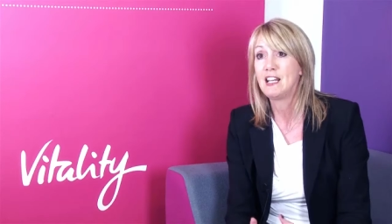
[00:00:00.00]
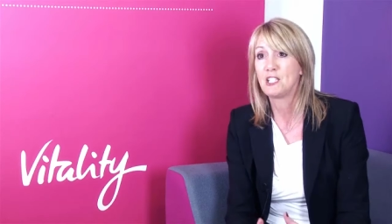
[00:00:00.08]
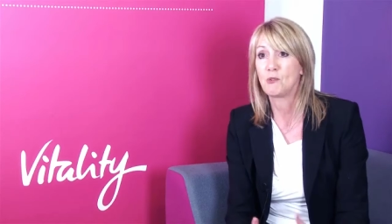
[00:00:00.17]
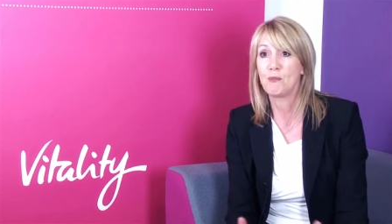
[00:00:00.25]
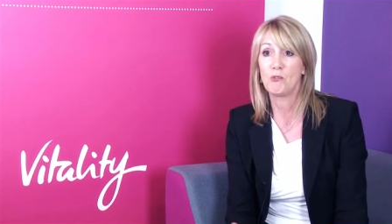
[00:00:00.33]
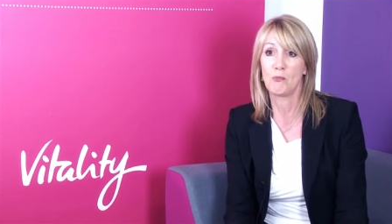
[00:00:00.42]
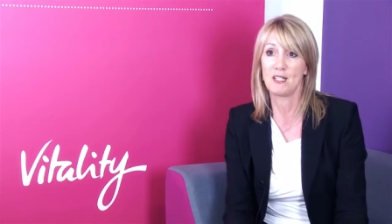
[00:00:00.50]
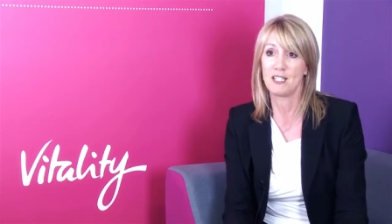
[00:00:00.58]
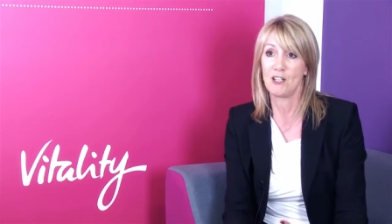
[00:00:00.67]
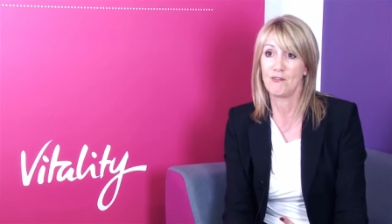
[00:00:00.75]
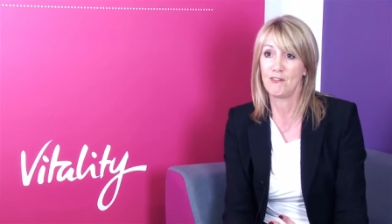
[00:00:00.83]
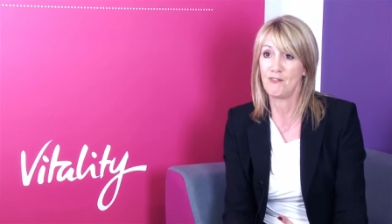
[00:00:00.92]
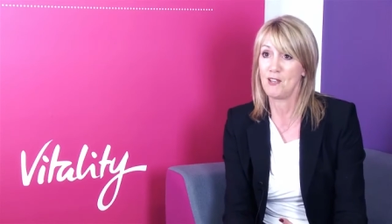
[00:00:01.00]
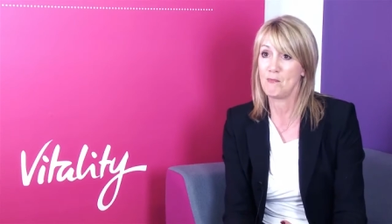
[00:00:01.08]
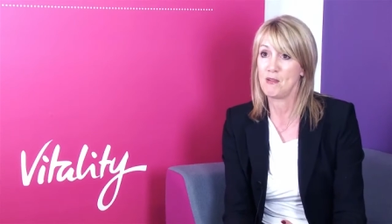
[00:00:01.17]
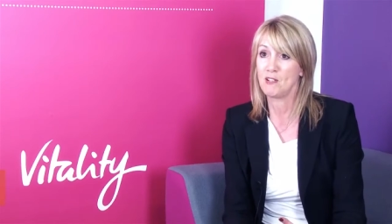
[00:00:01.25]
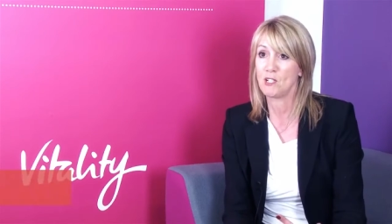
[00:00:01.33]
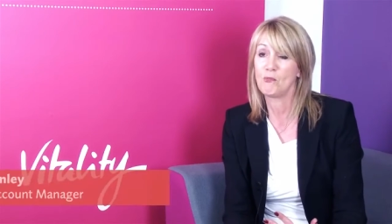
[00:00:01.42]
So I bought myself a
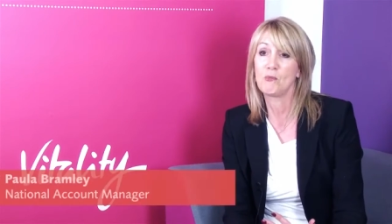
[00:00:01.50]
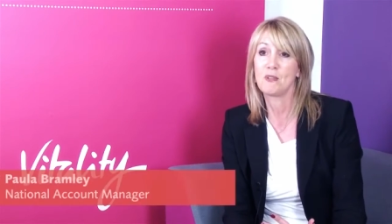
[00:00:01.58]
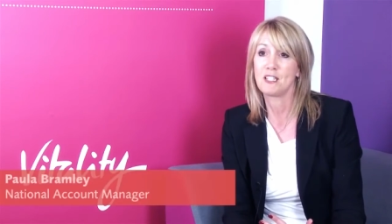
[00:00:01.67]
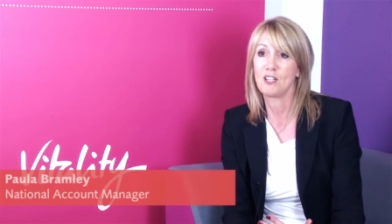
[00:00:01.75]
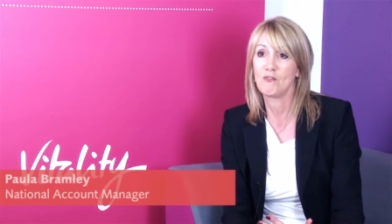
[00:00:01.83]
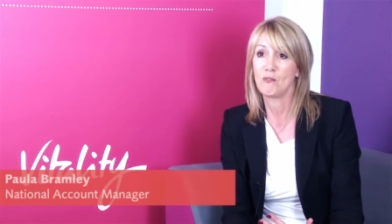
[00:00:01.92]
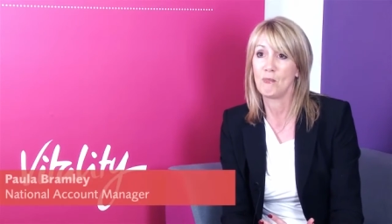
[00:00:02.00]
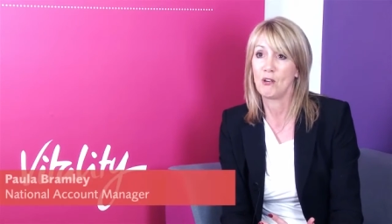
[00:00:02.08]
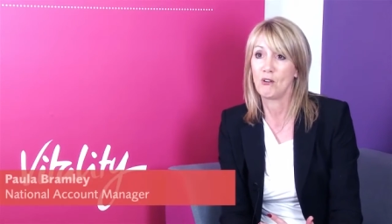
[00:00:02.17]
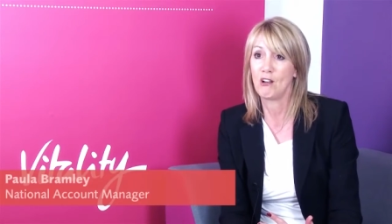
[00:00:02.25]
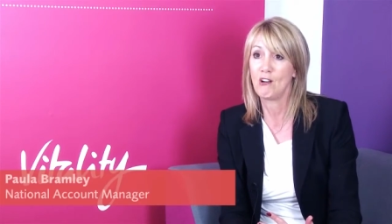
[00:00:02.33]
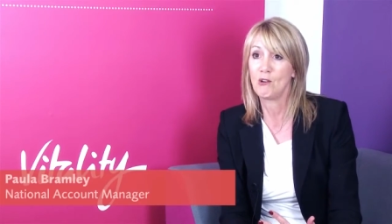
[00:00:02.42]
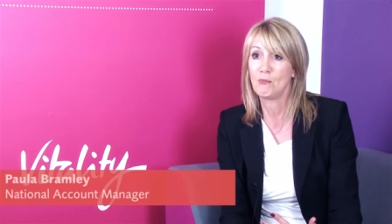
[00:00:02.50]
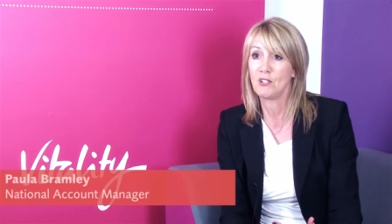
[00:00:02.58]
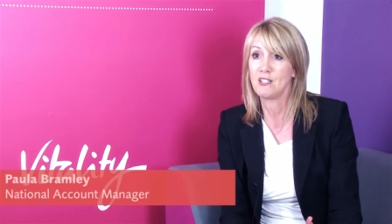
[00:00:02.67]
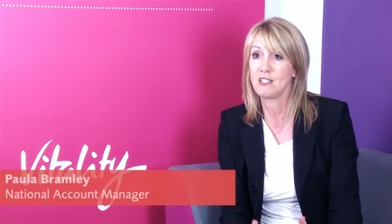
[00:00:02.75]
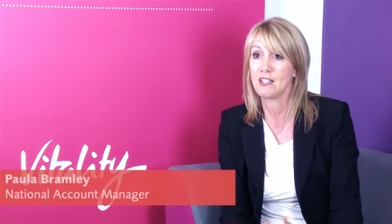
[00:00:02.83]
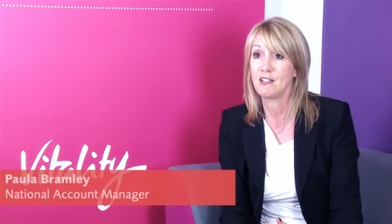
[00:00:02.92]
Fitbug, I bought myself a Polar Heart
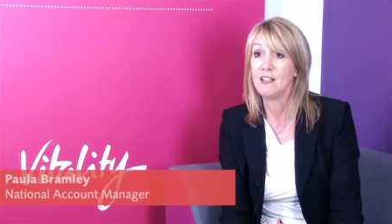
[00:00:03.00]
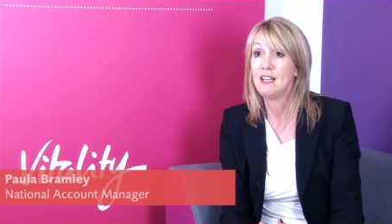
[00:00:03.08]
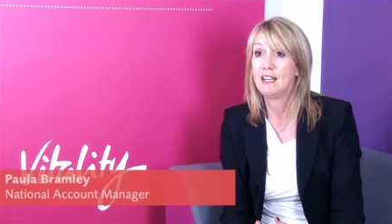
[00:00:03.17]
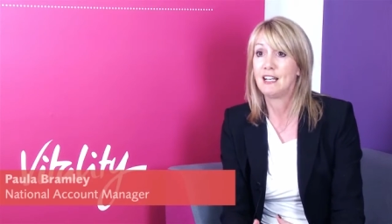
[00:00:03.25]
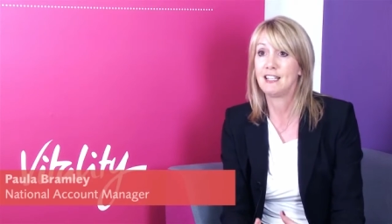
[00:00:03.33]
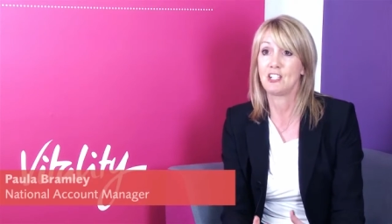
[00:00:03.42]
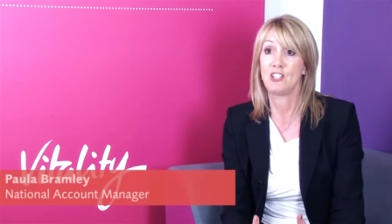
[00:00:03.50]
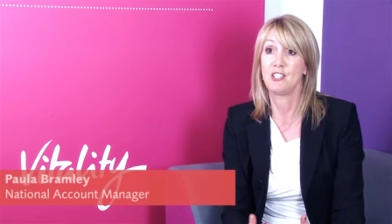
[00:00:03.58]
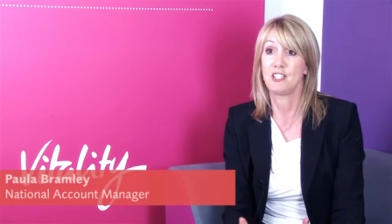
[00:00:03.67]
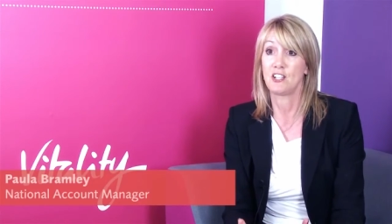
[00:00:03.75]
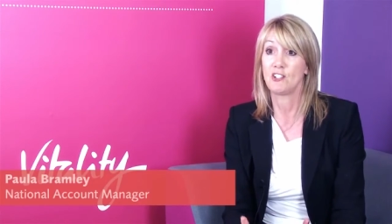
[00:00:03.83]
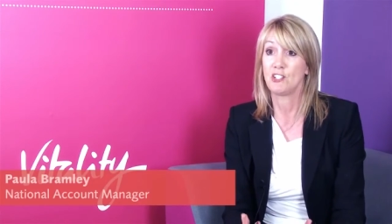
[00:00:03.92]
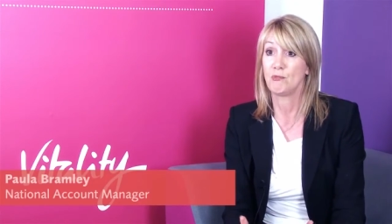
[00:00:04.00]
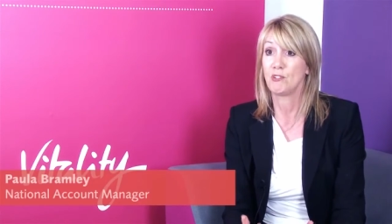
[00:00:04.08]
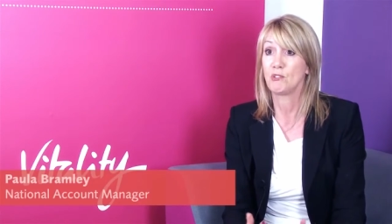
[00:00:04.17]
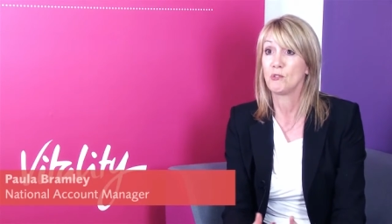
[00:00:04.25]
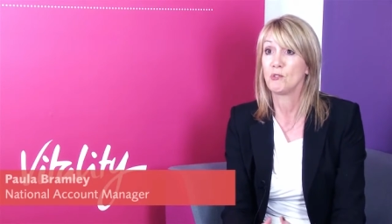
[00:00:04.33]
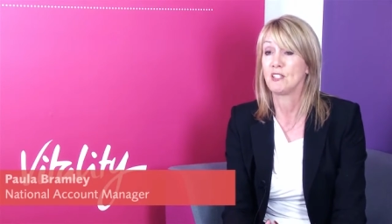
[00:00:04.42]
monitor and I actually started
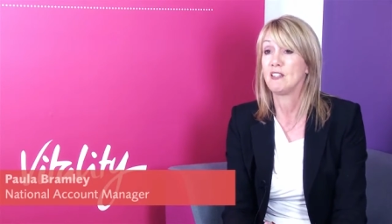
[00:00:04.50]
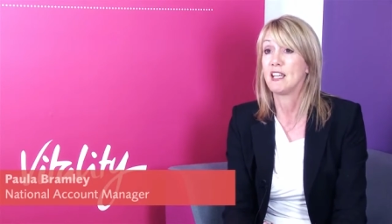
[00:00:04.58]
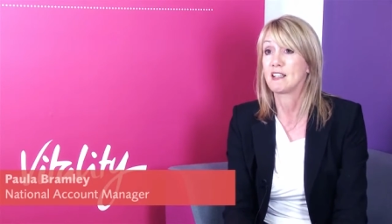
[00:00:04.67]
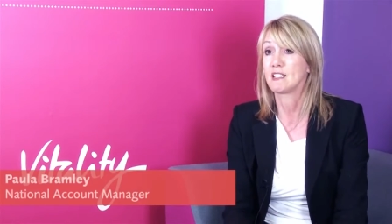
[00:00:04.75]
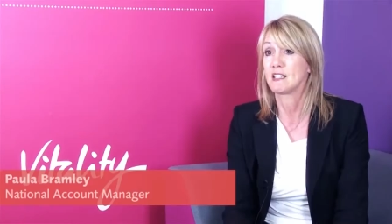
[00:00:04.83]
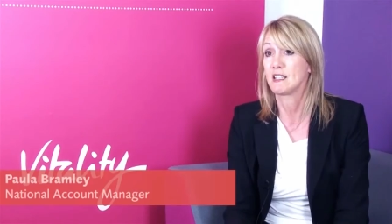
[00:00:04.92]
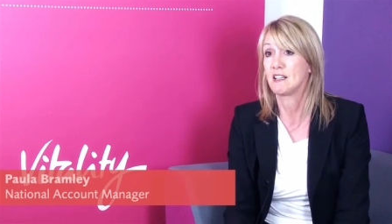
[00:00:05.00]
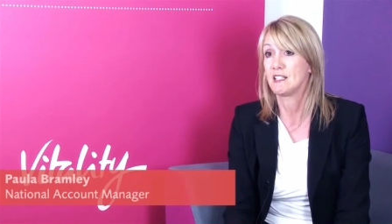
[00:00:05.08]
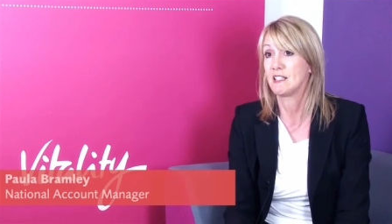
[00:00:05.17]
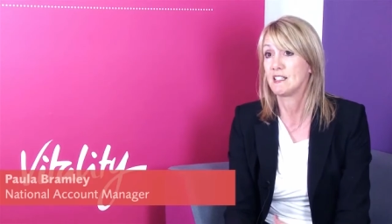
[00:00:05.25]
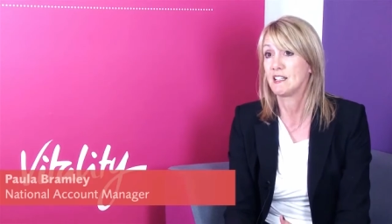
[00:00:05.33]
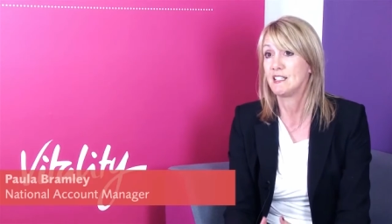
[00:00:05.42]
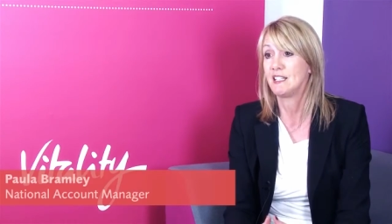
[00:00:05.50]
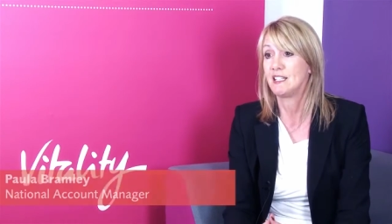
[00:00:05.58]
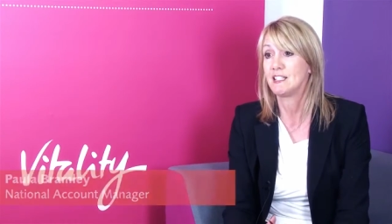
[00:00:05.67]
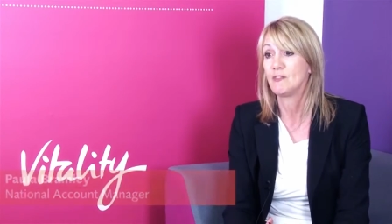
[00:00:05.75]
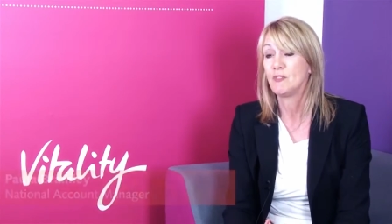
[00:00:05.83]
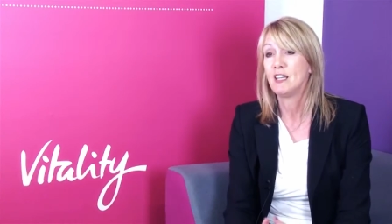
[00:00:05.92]
recording the exercise that I did.